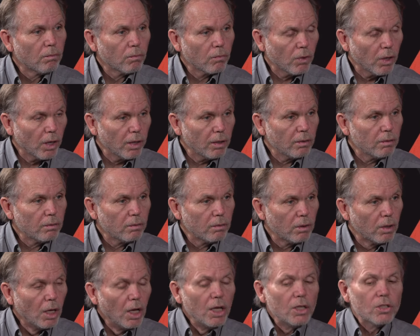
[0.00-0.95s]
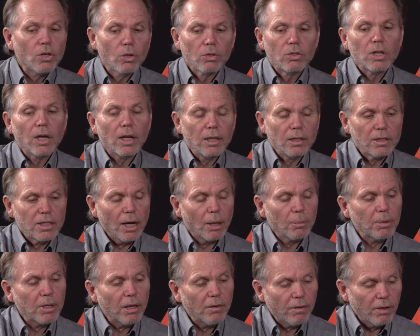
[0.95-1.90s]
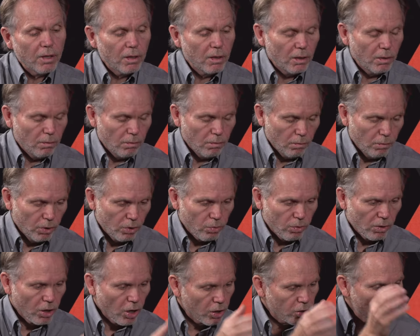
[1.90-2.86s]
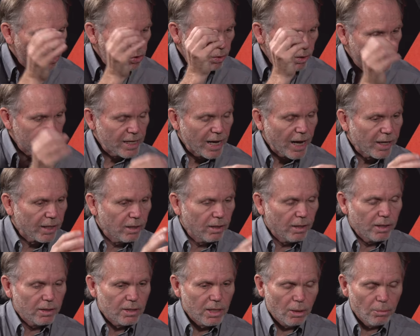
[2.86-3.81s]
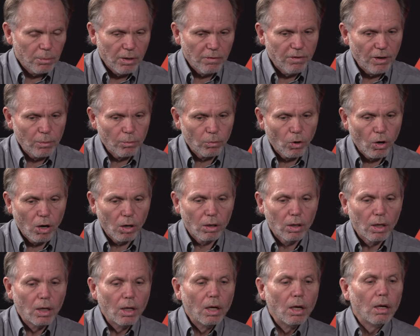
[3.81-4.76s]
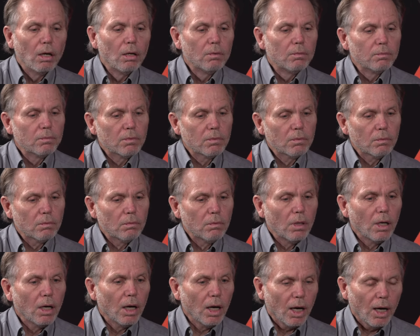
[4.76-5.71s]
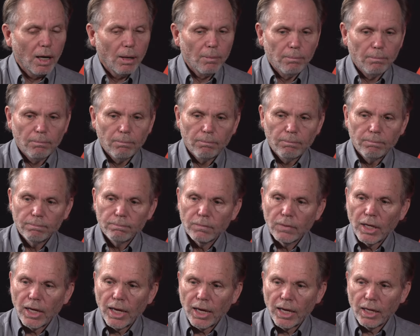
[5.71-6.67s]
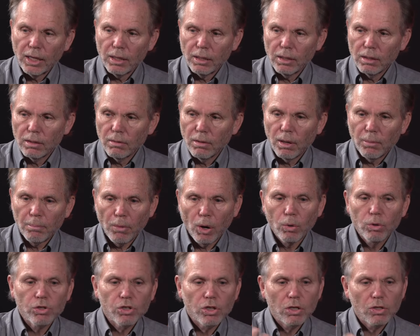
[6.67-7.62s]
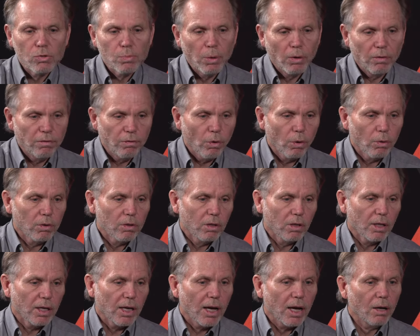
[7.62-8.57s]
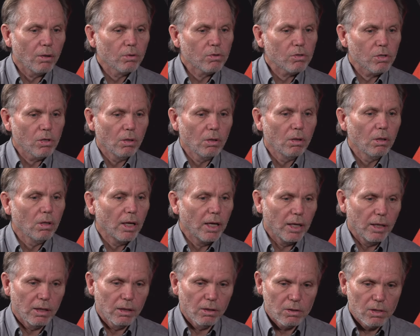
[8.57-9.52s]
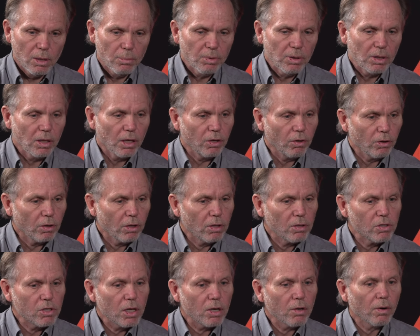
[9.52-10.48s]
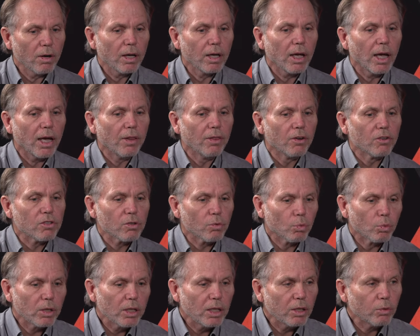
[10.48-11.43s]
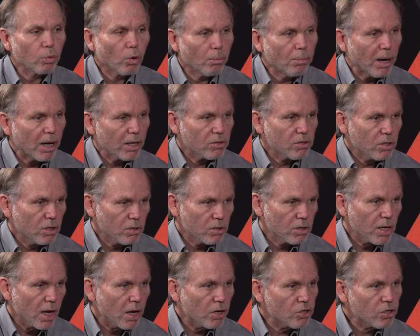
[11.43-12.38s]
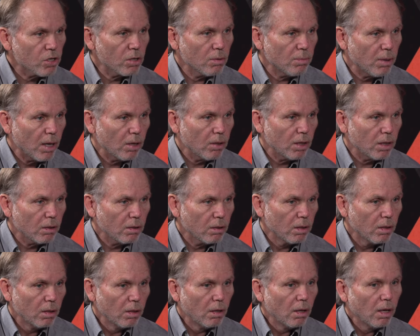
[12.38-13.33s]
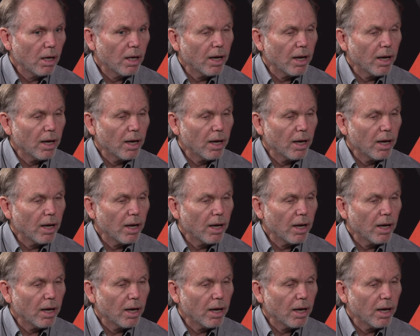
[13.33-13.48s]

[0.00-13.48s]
Right. So, and tell me, with regards to exactly that, tell me if I'm wrong. Um, a, a, motion is put forward to the council and it's something that you're considering and there's a really robust discussion about it mm -hmm.